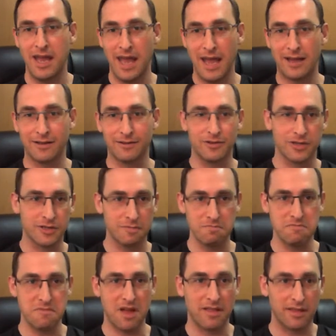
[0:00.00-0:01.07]
and just
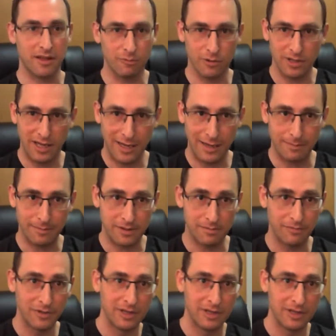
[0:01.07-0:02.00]
nothing will happen.